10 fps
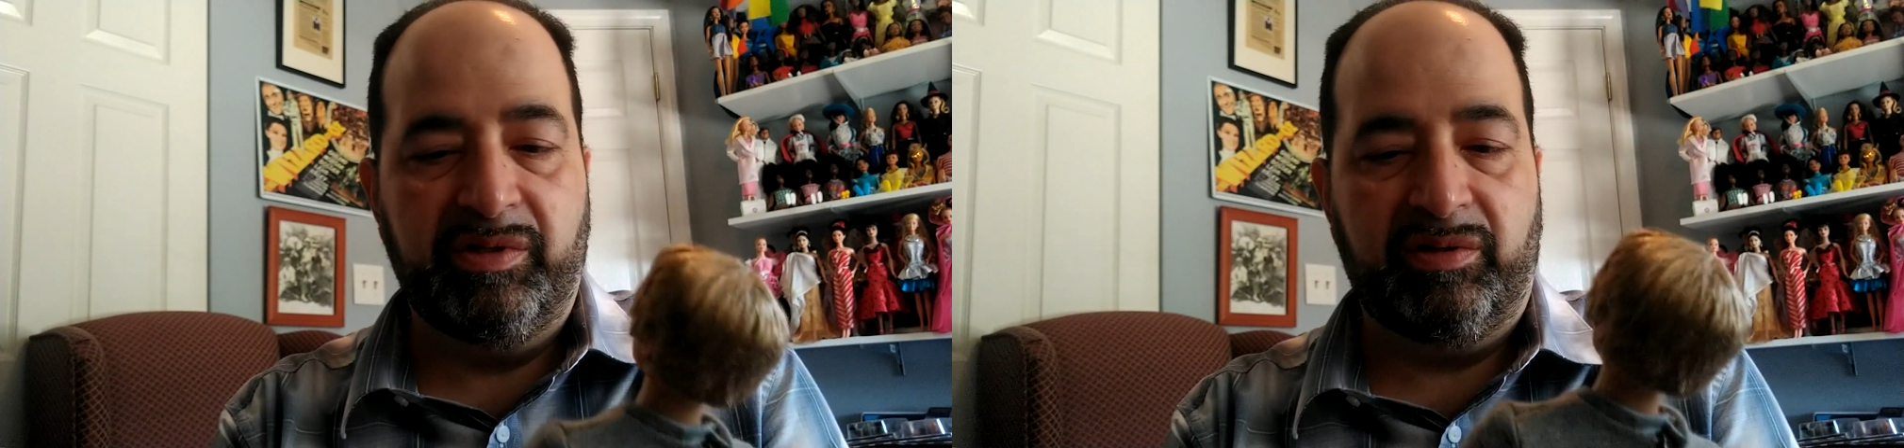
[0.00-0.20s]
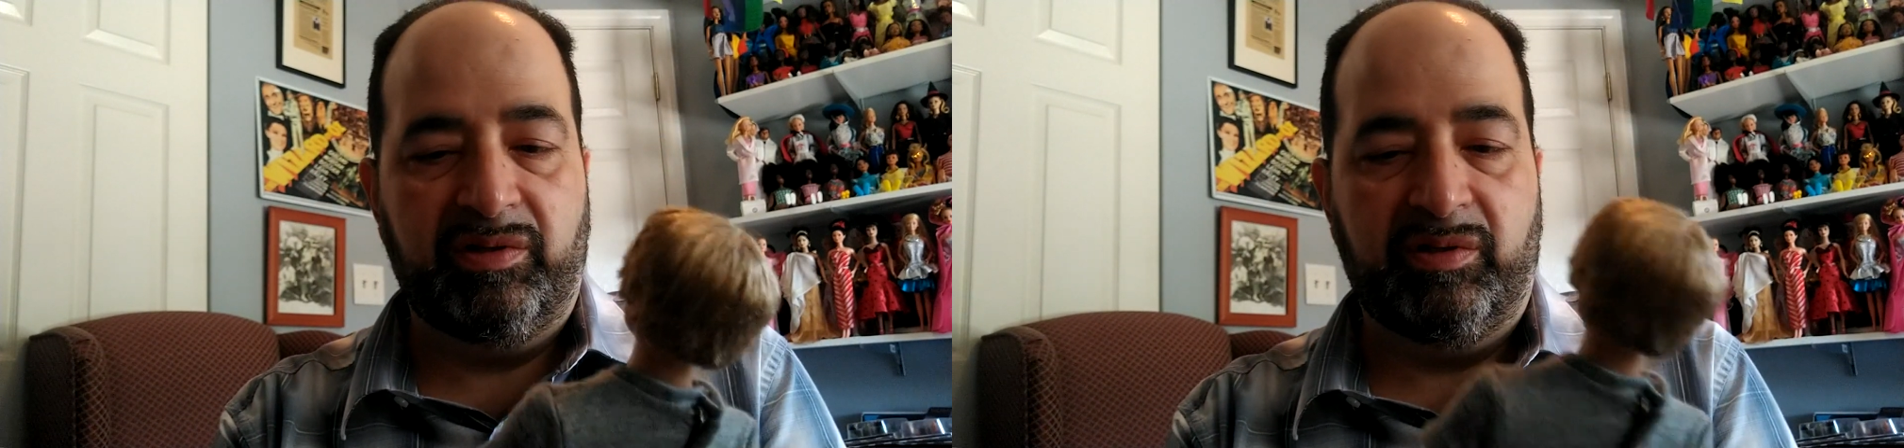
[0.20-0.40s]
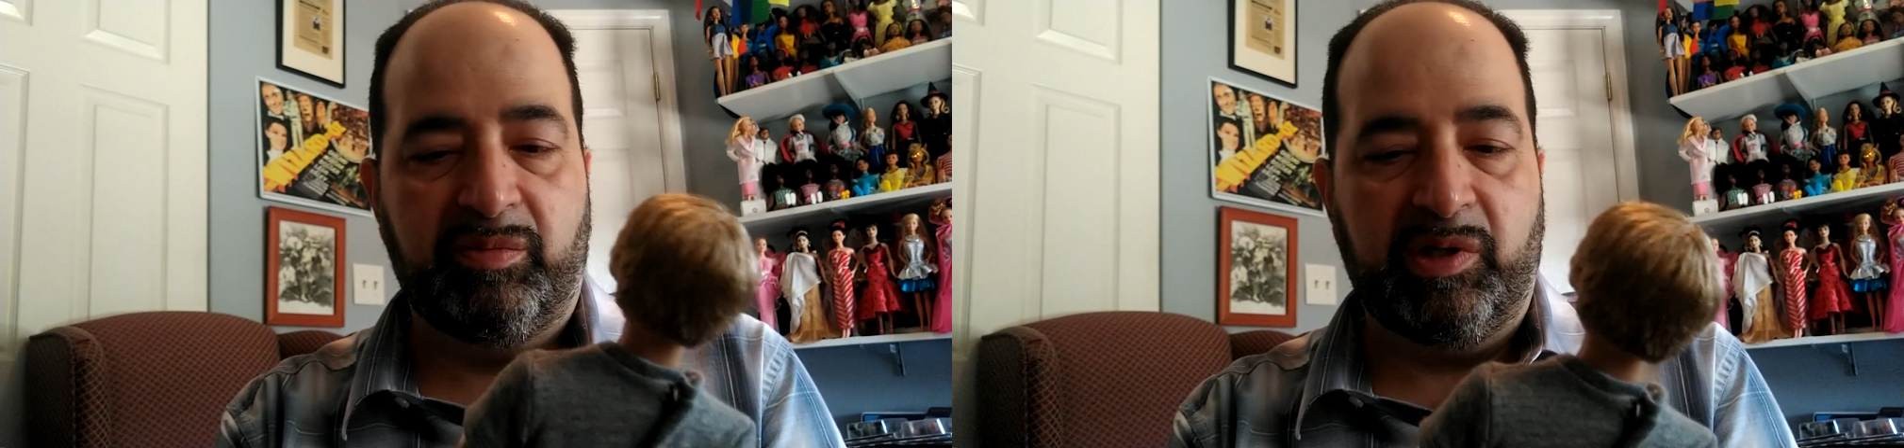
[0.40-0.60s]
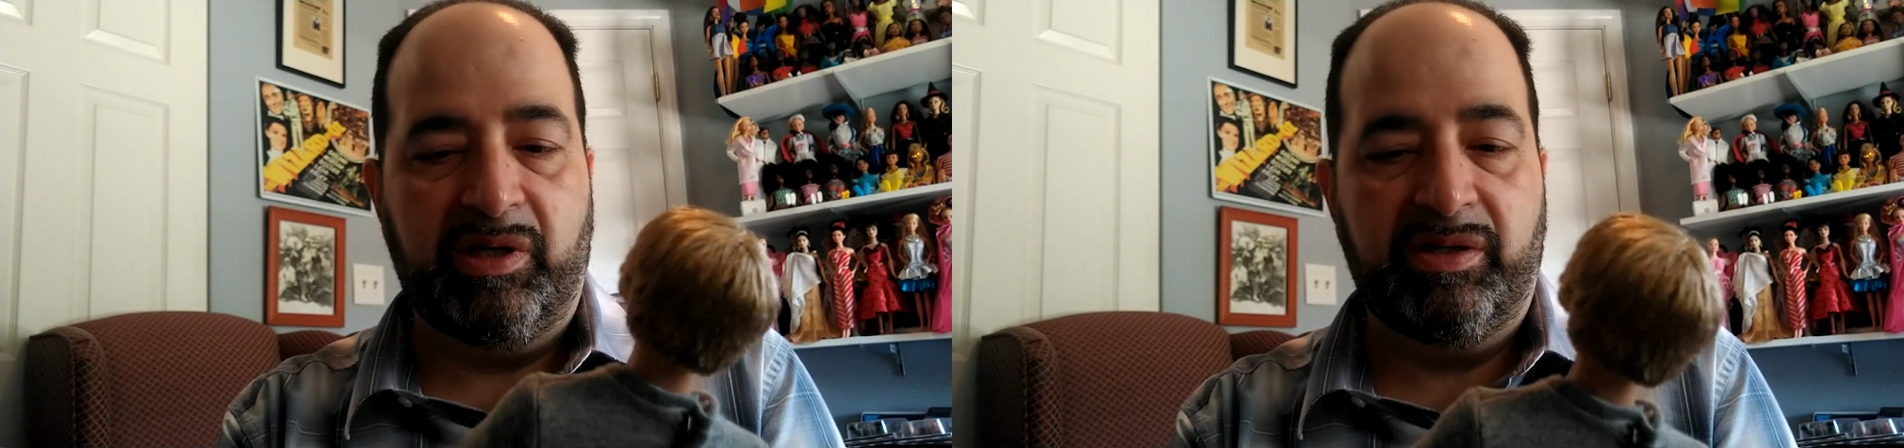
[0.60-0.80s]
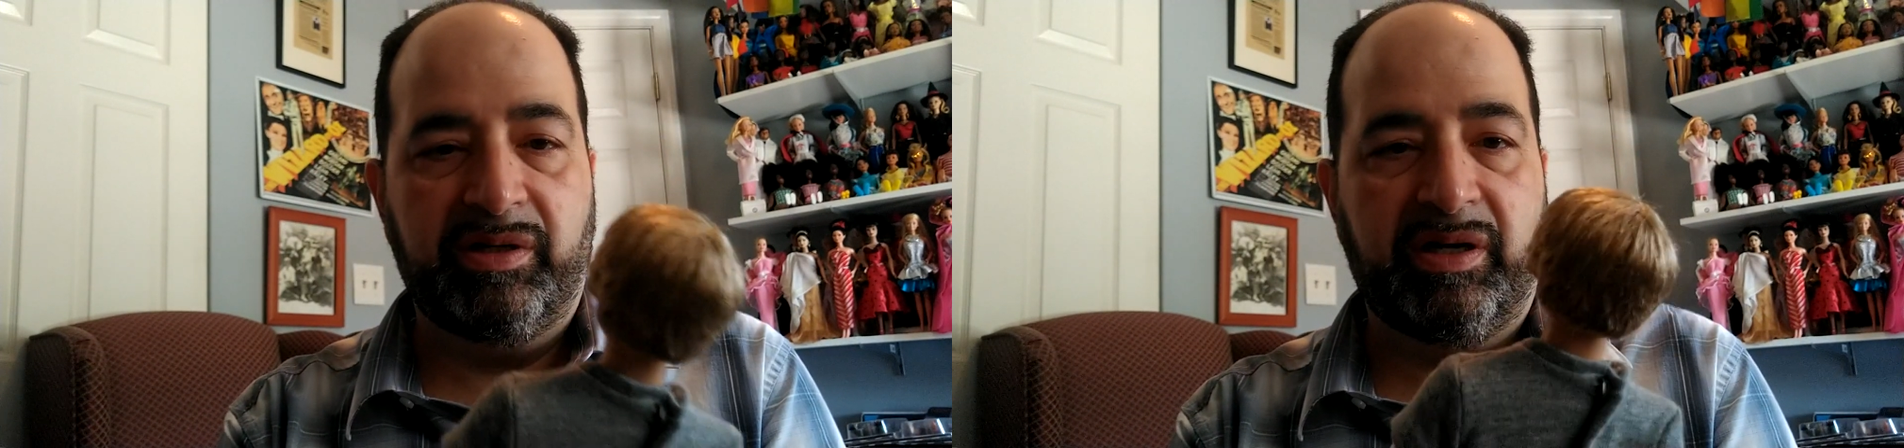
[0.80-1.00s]
This is the
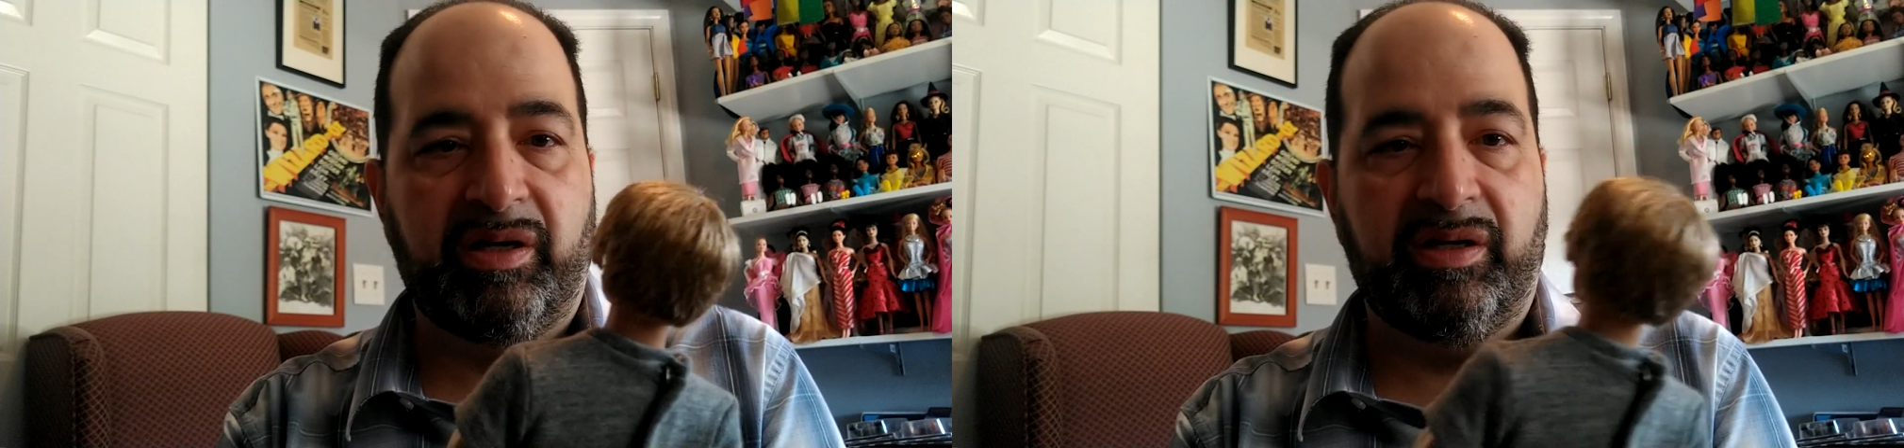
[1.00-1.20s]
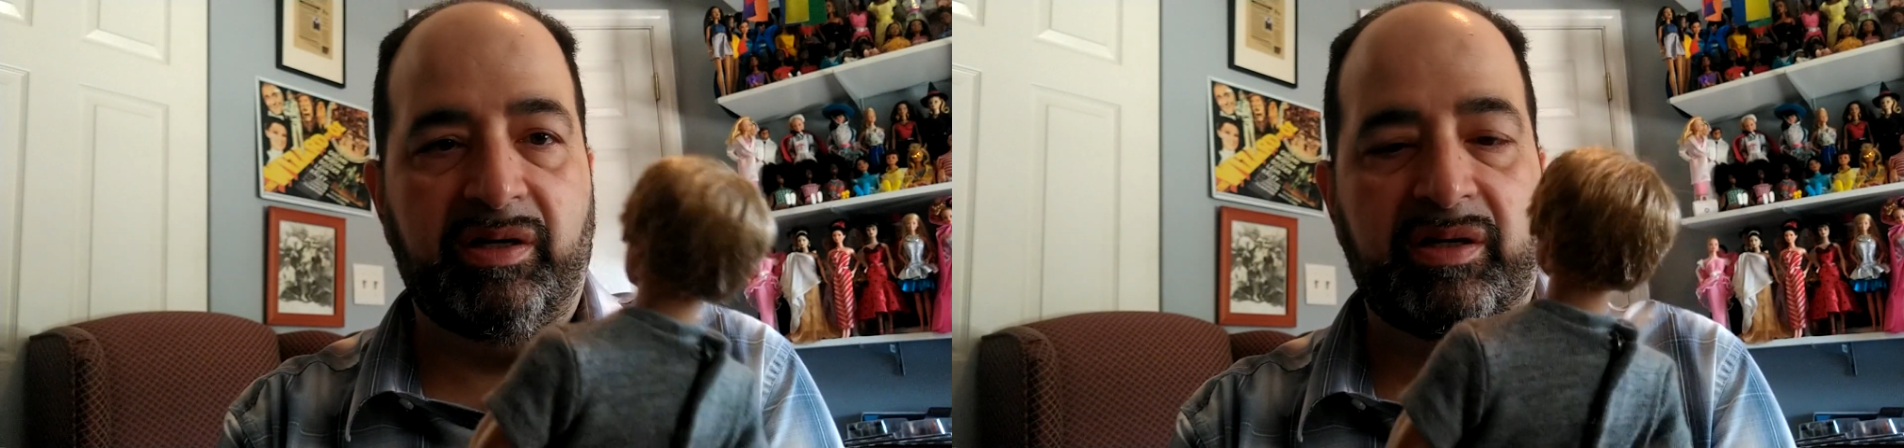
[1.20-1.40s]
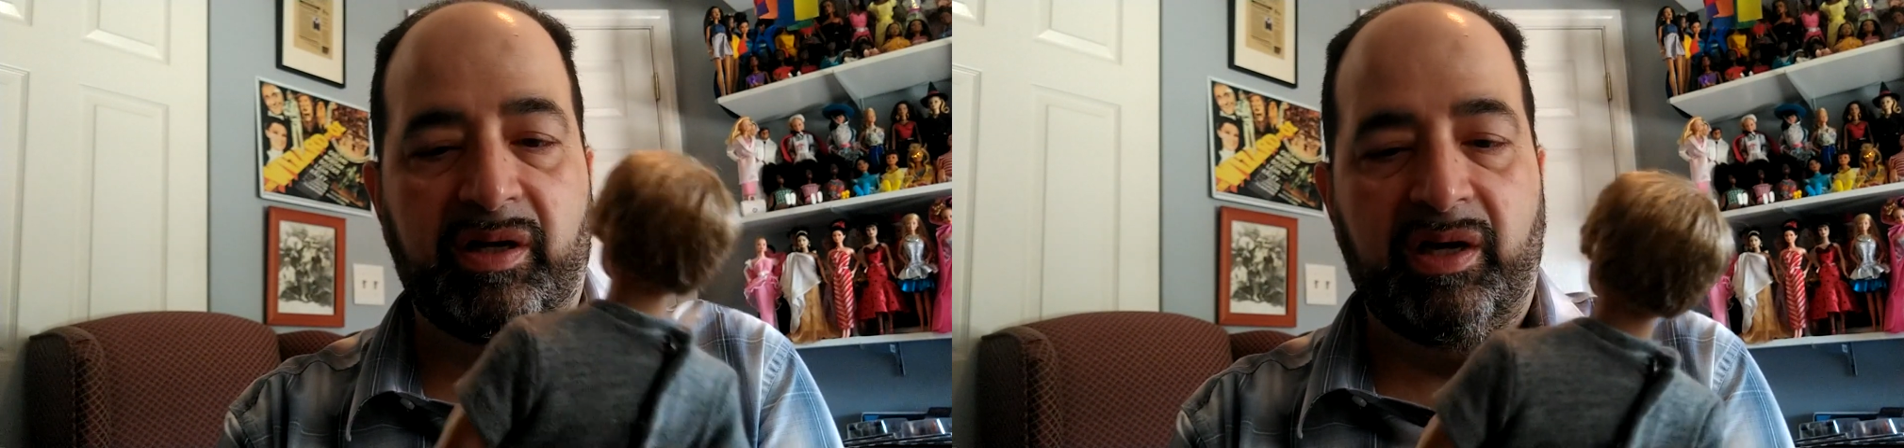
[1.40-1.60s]
blonde guy,